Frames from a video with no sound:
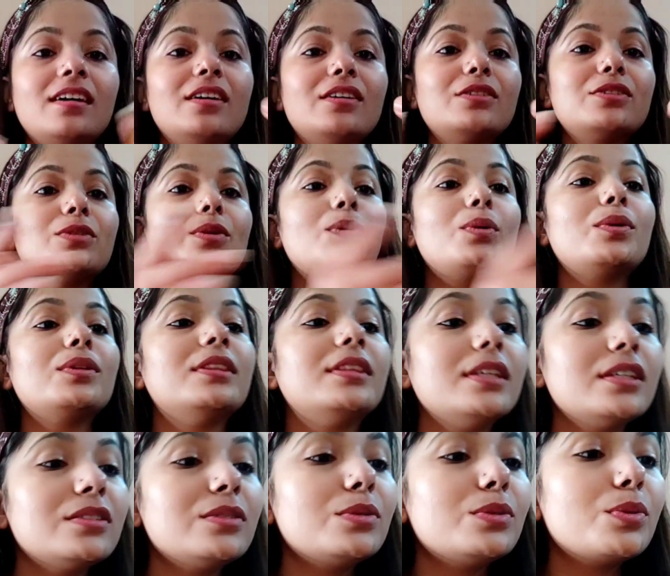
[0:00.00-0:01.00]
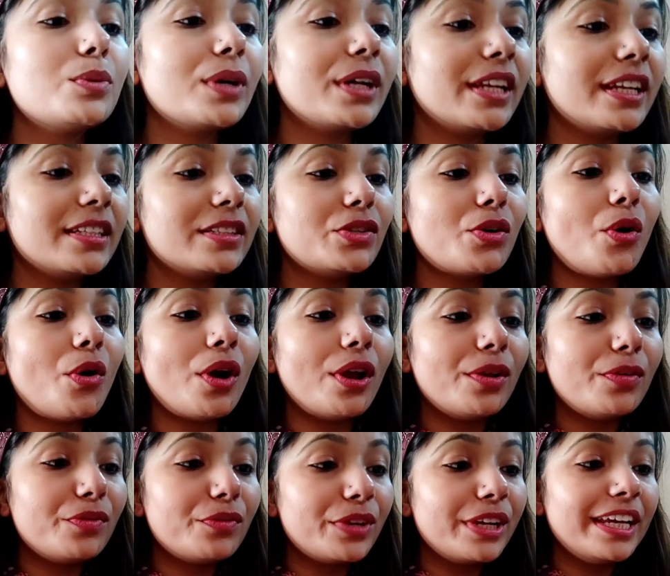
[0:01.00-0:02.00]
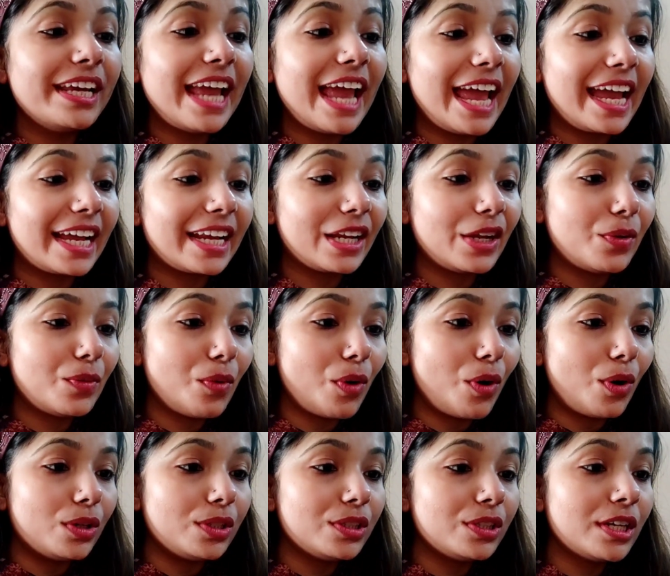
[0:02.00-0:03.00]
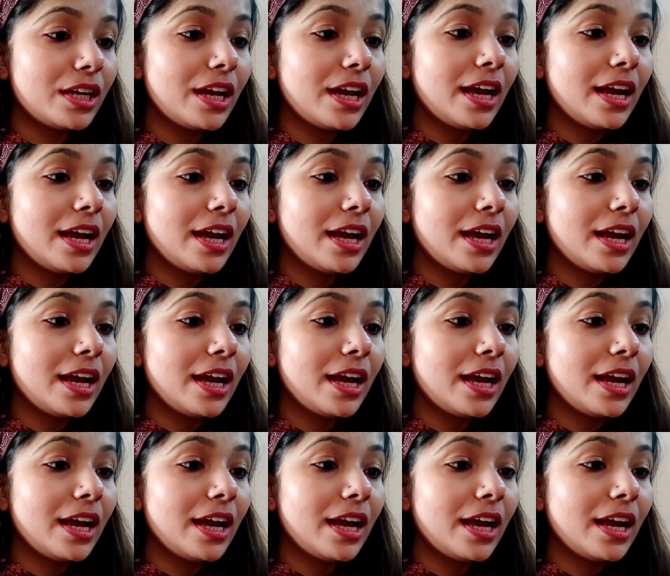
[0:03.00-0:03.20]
So this one is oil-free acne wash